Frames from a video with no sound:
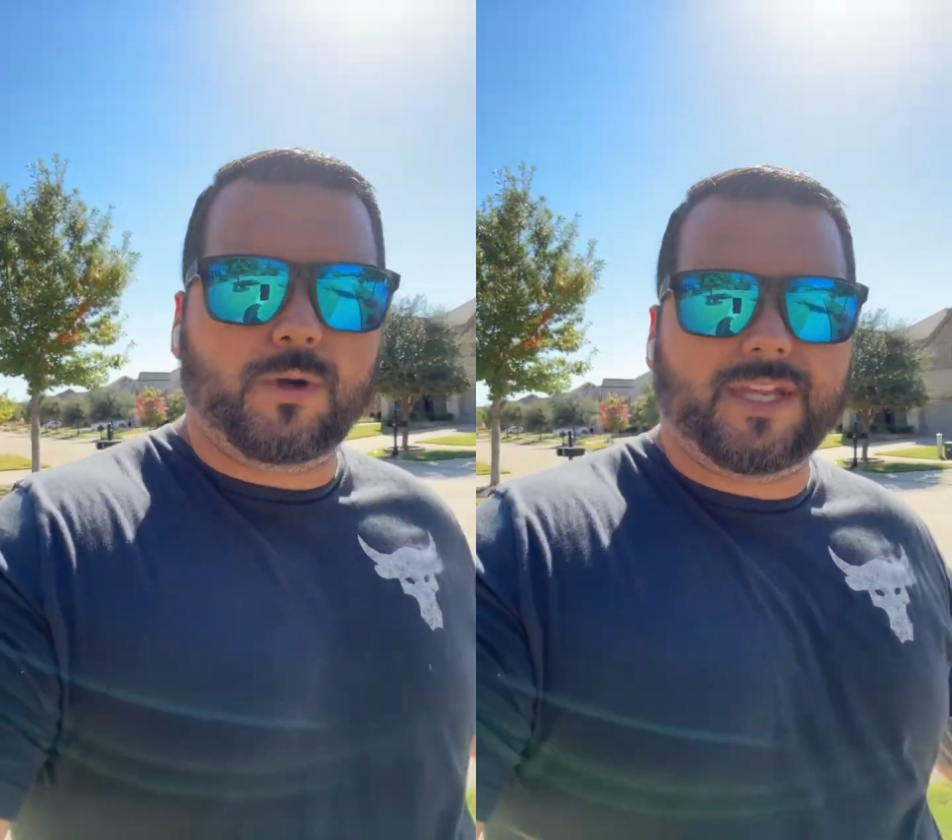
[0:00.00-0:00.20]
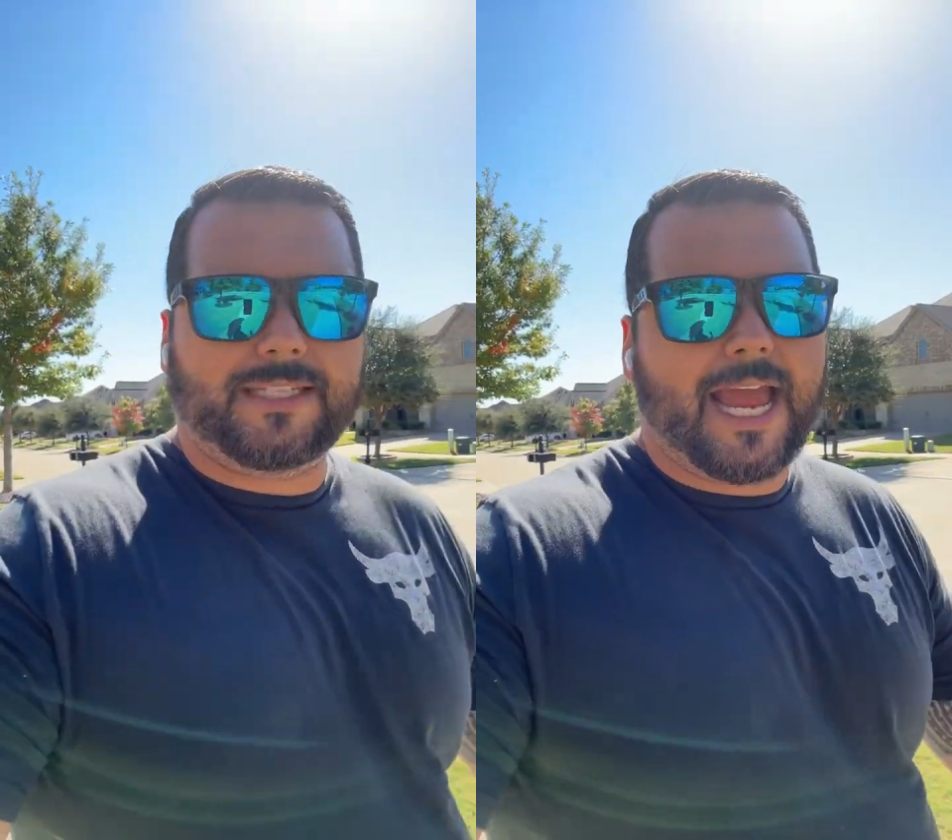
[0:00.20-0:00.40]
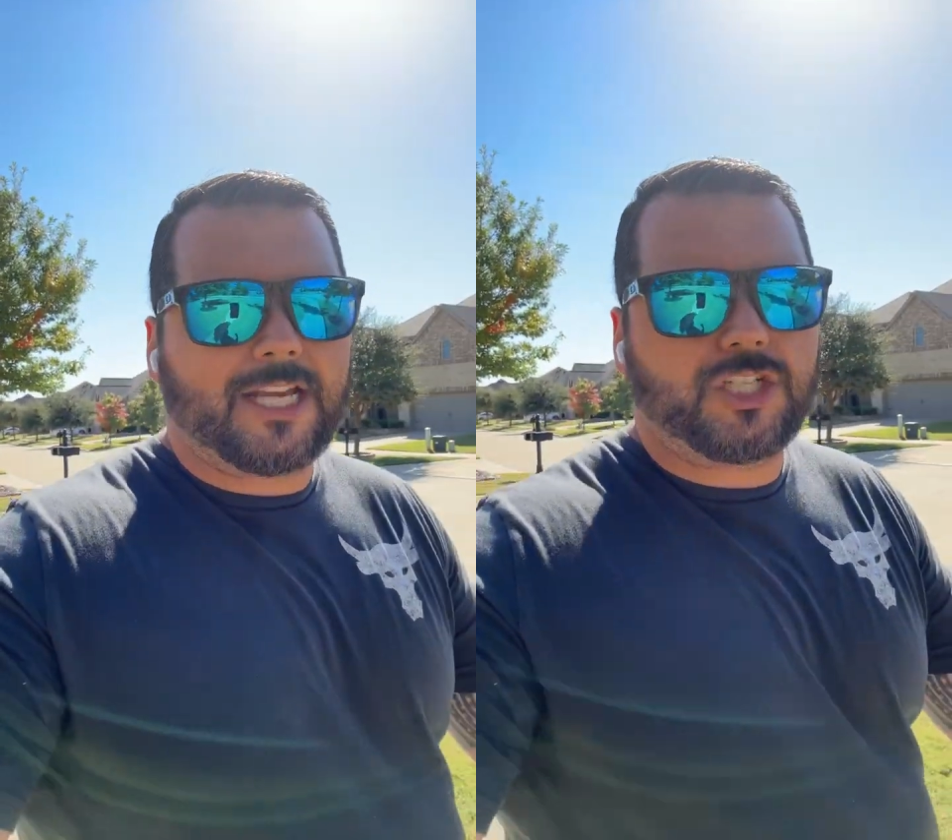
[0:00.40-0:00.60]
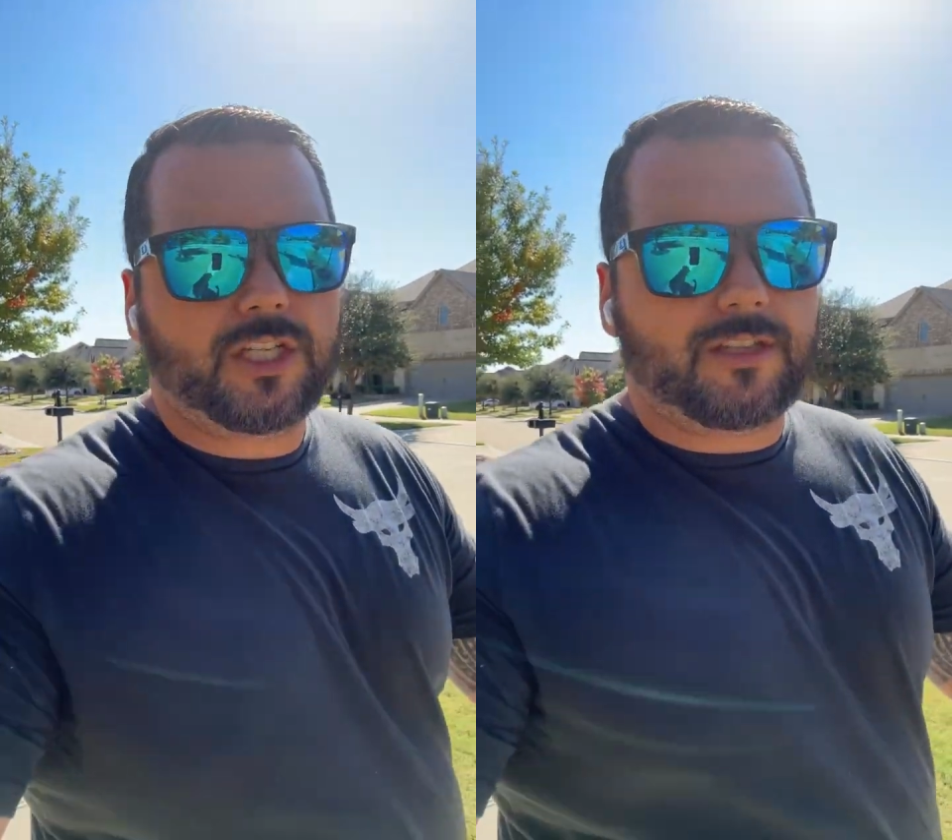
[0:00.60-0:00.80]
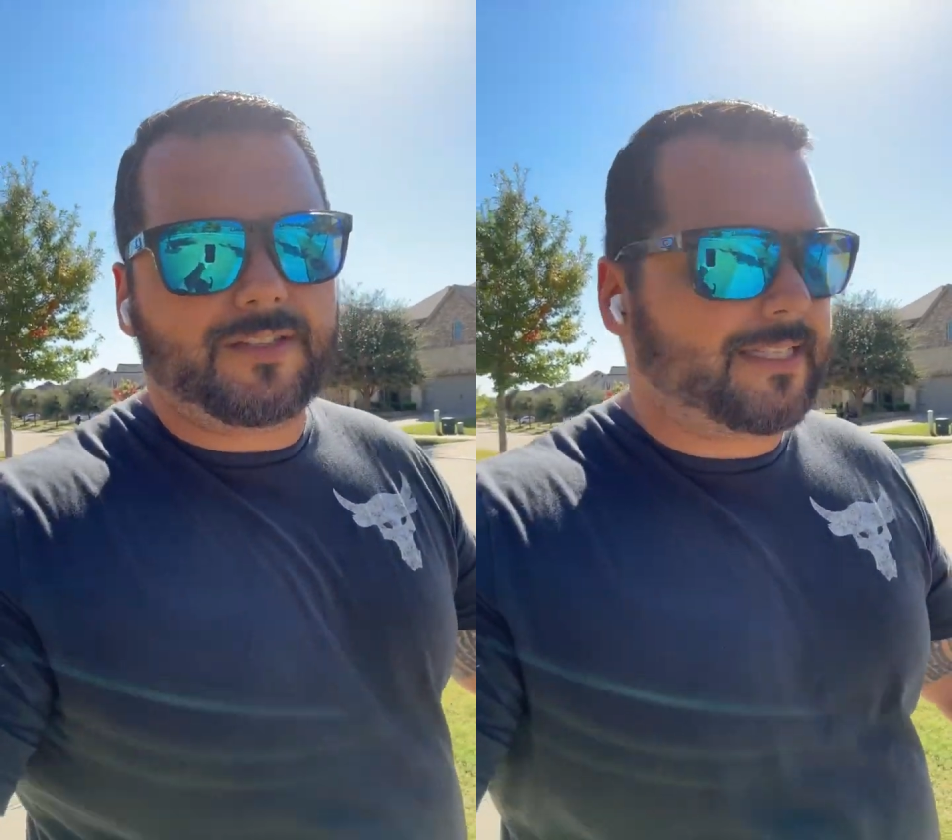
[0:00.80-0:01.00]
with
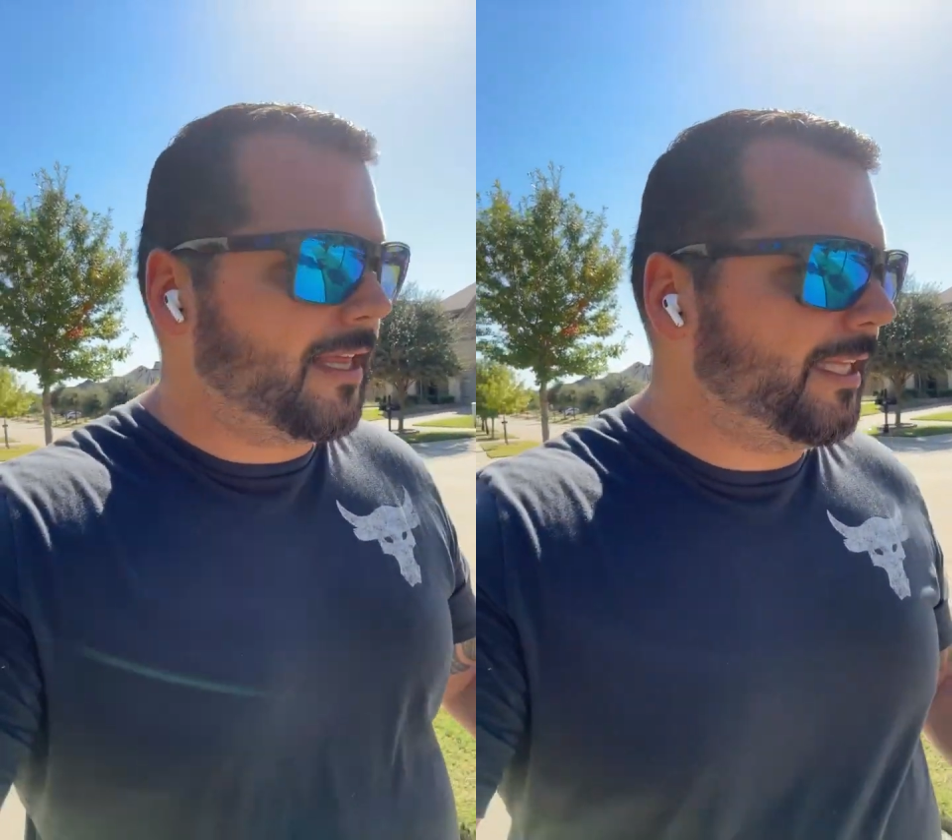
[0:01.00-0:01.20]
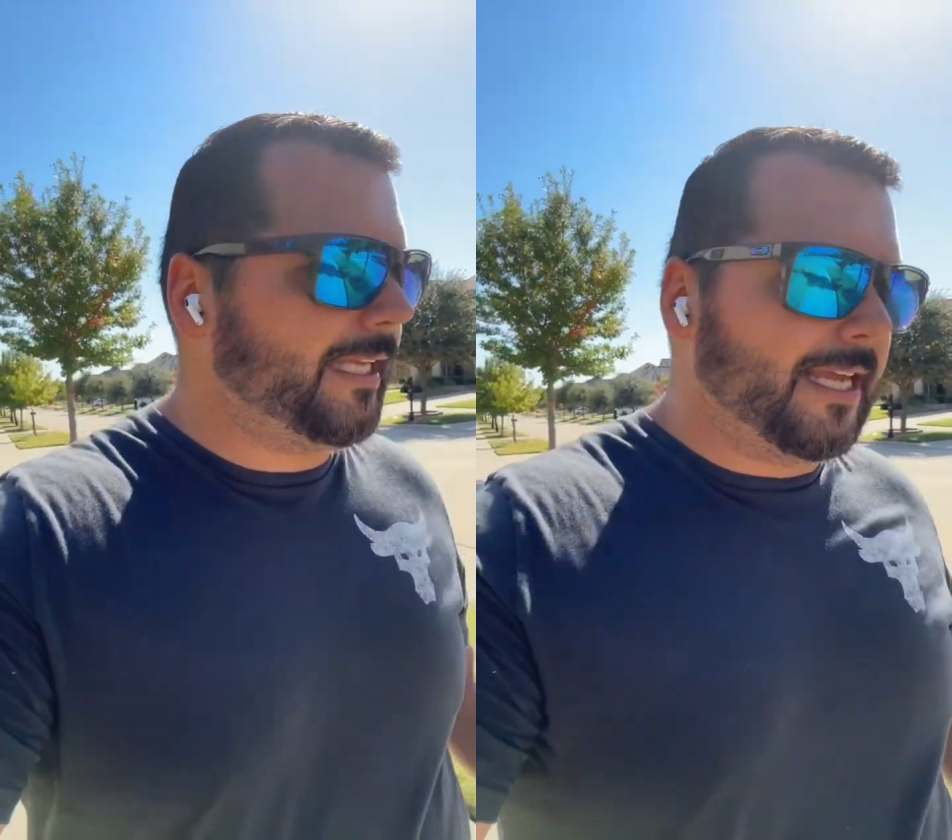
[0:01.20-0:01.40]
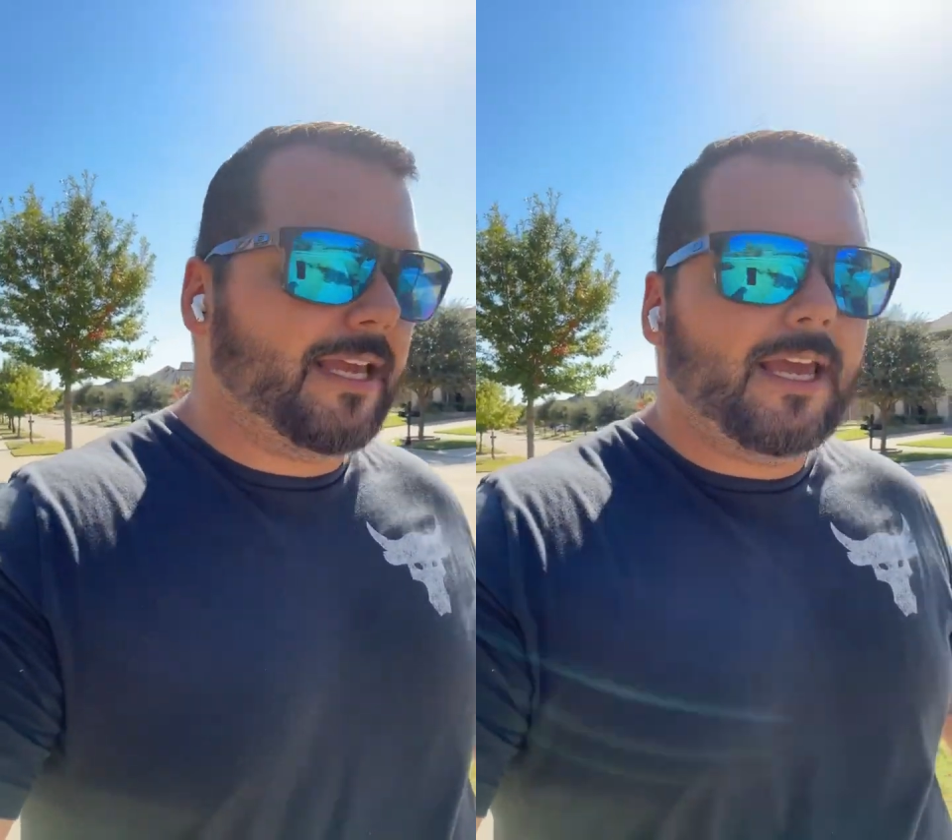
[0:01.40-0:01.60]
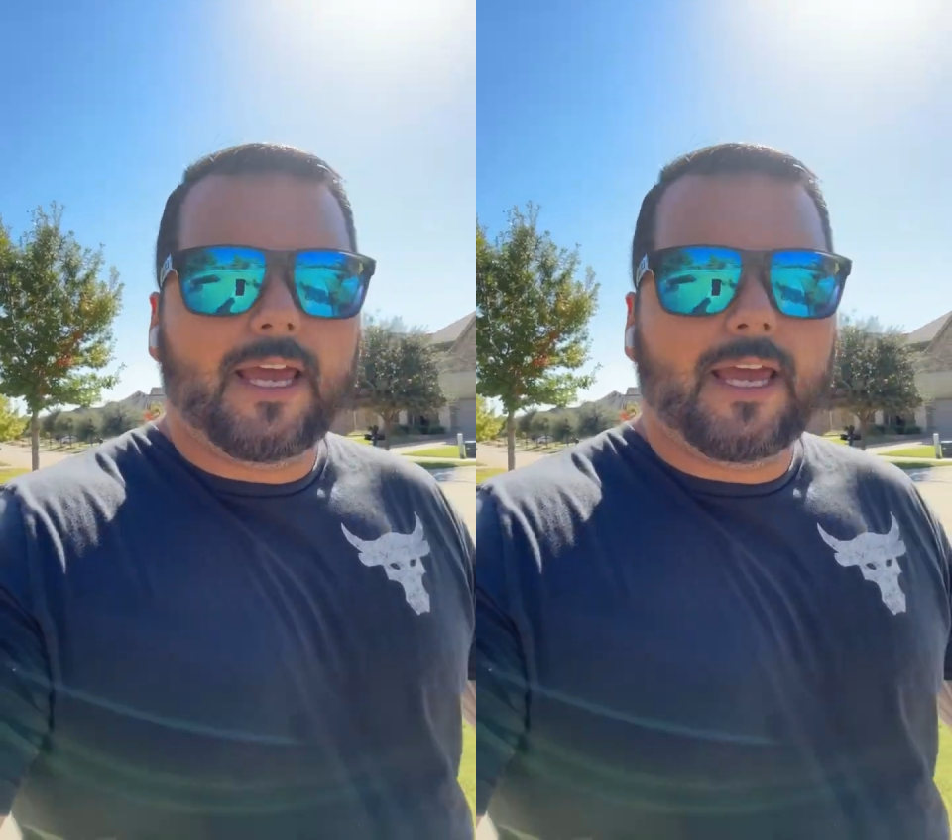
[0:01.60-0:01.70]
intentions of selling it